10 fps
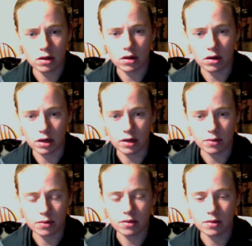on
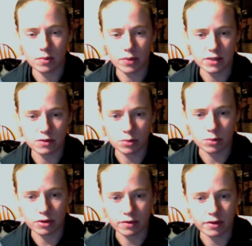ways to
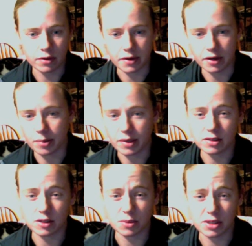improve it or you can
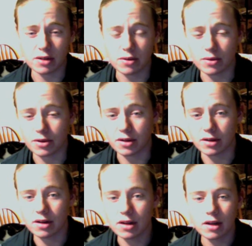message me or you can
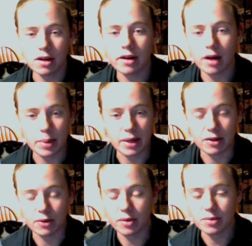comment on the
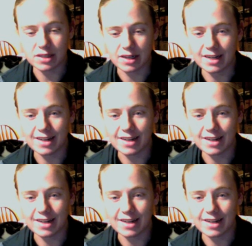website.